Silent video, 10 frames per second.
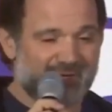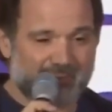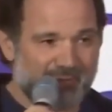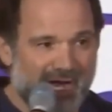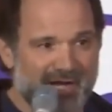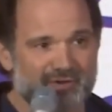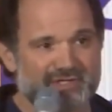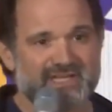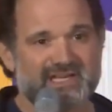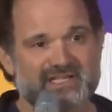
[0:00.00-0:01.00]

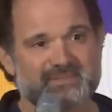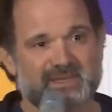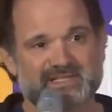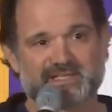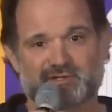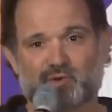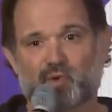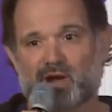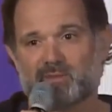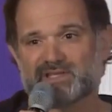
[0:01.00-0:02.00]
priorities, business
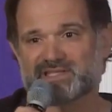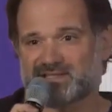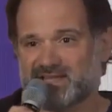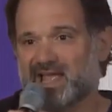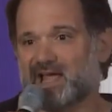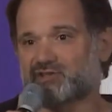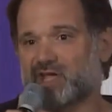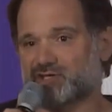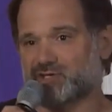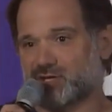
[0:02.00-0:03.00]
requirements that they had to
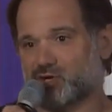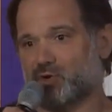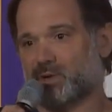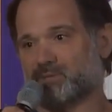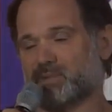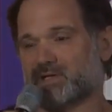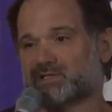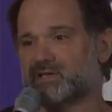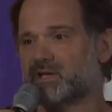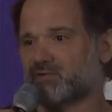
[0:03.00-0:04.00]
actually go and
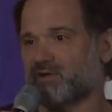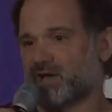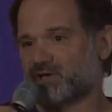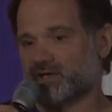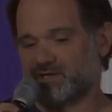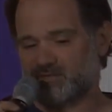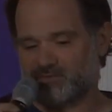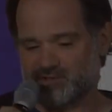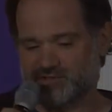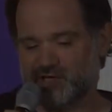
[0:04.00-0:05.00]
build rather than
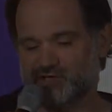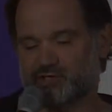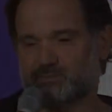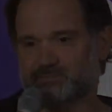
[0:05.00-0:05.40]
infrastructure.